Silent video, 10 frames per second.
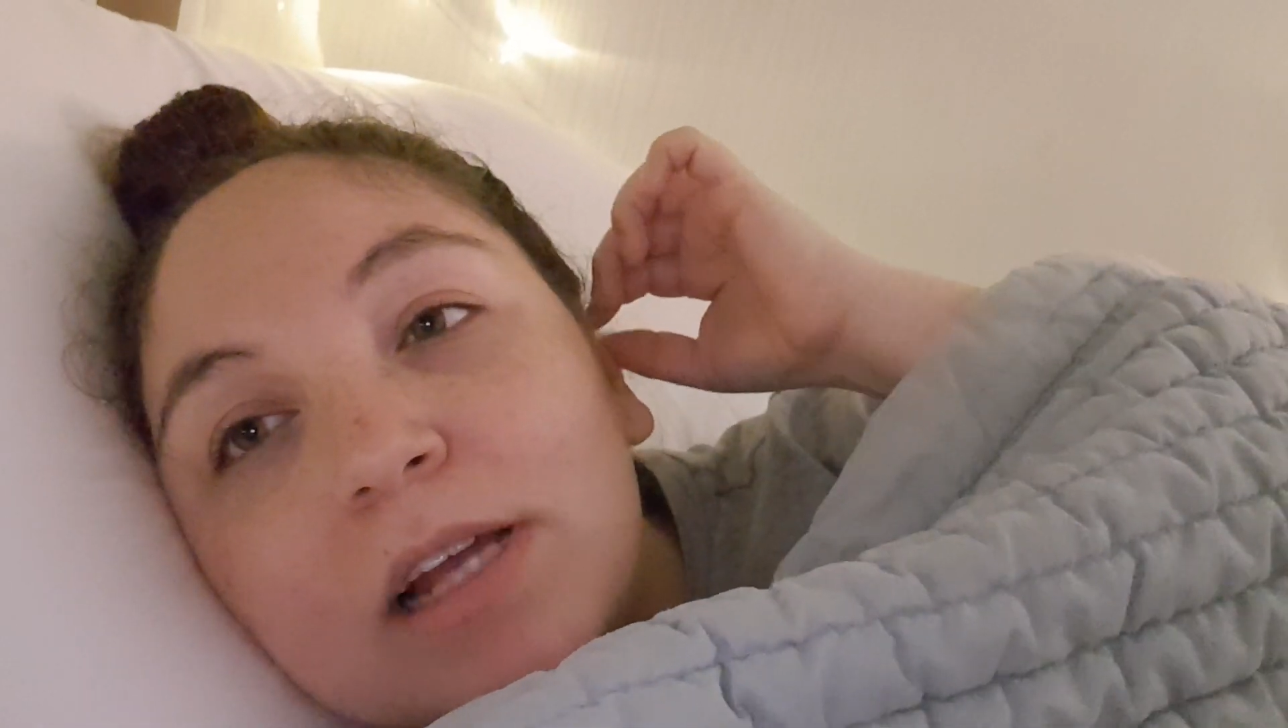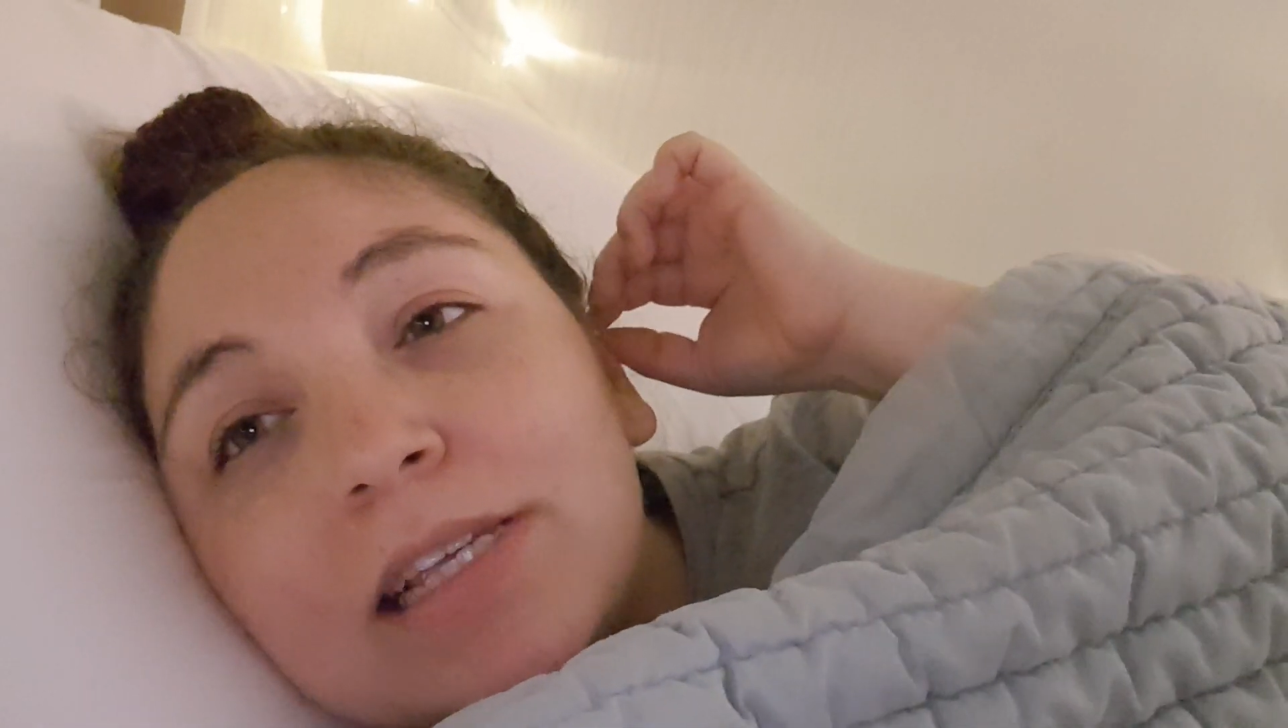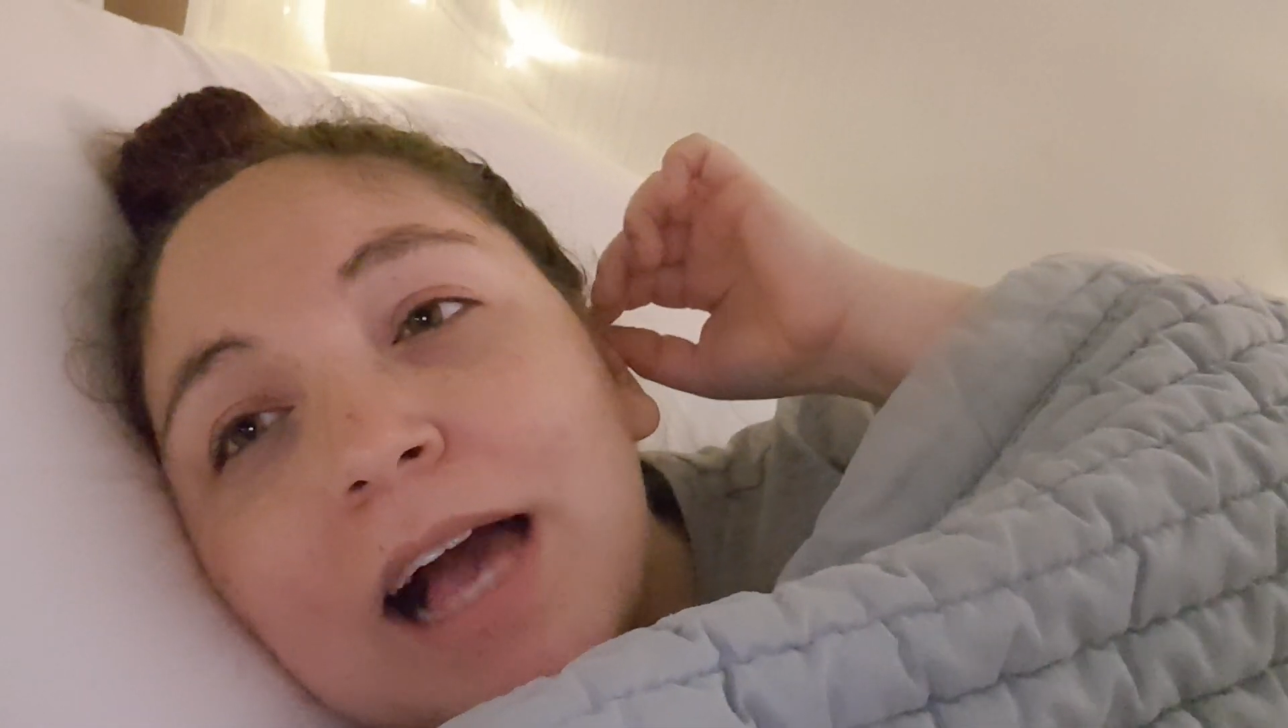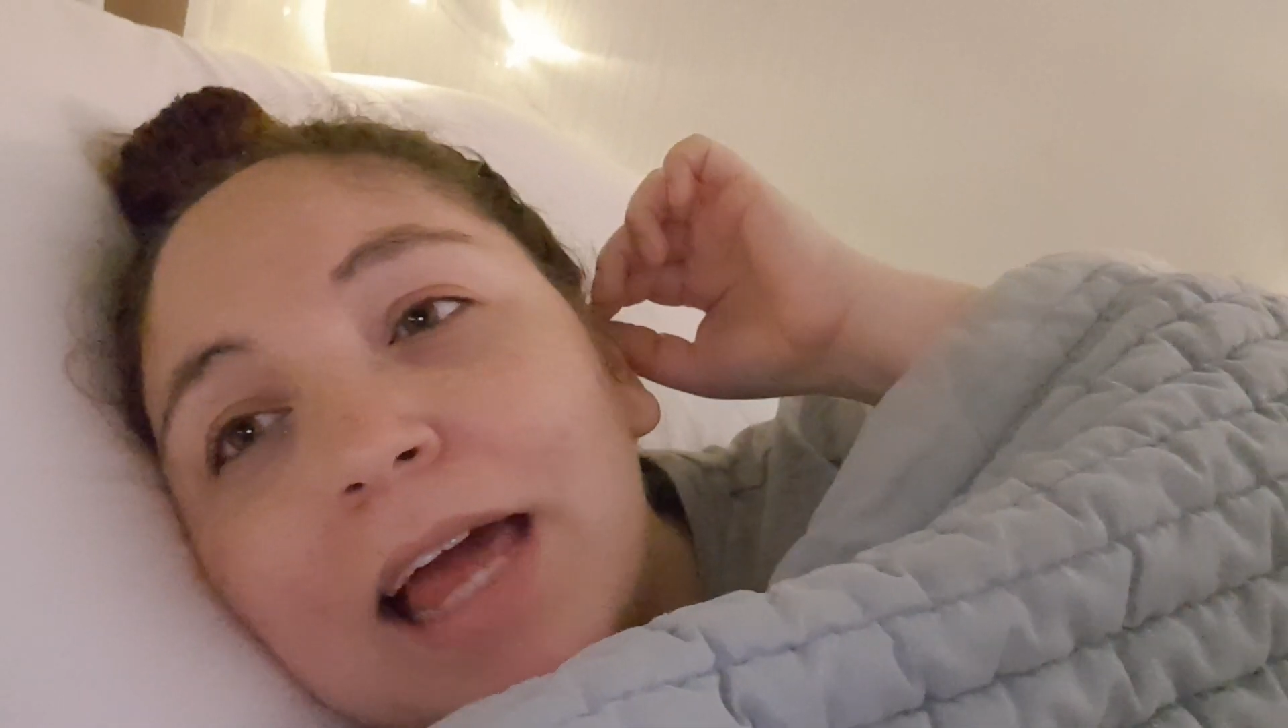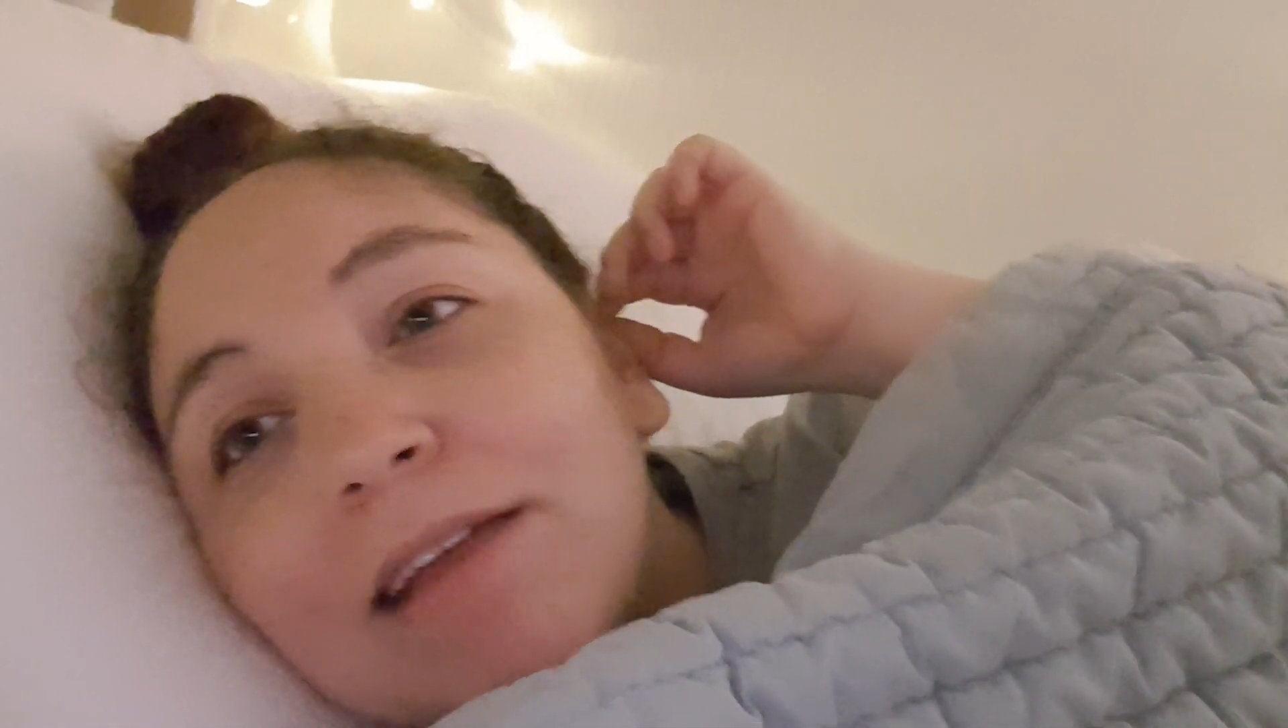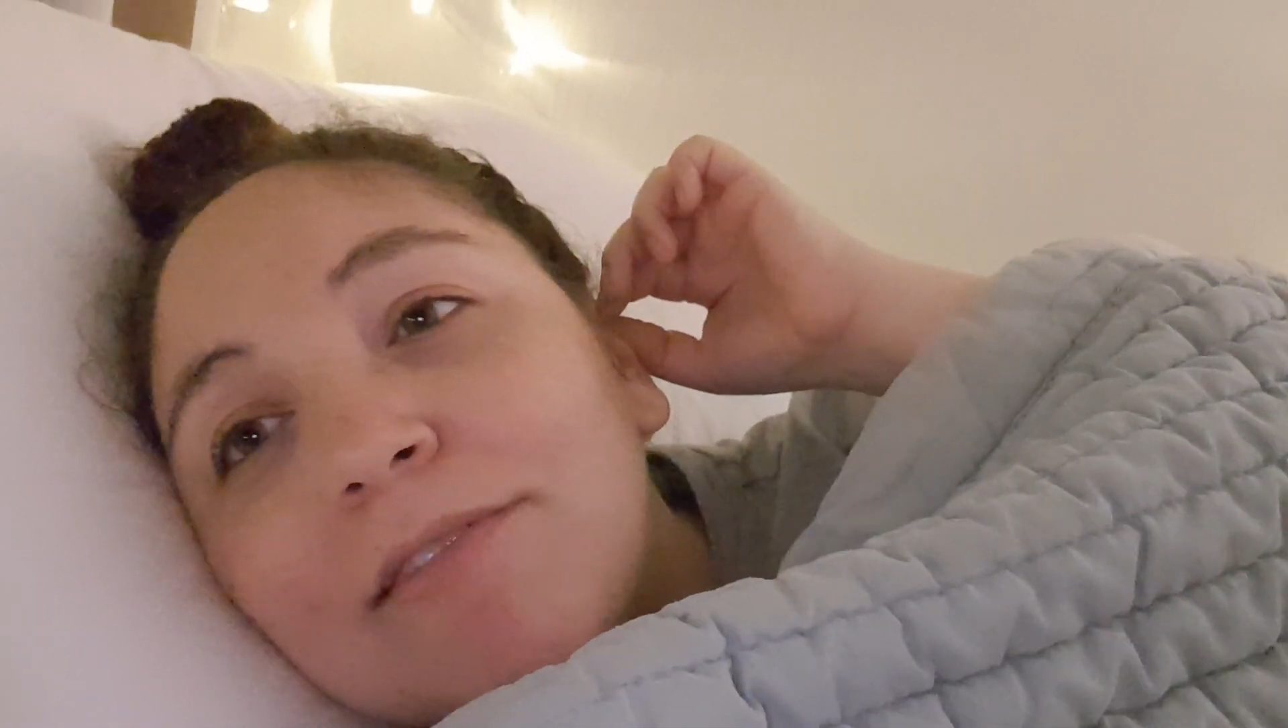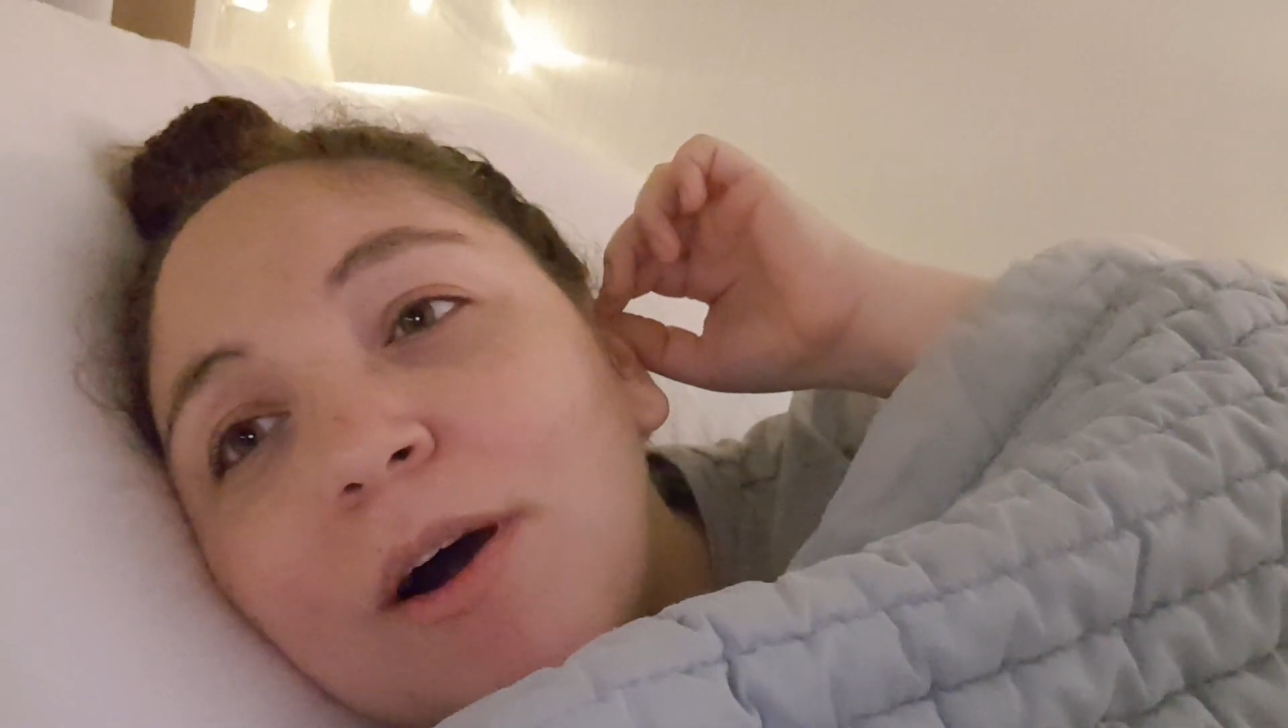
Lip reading: is kind of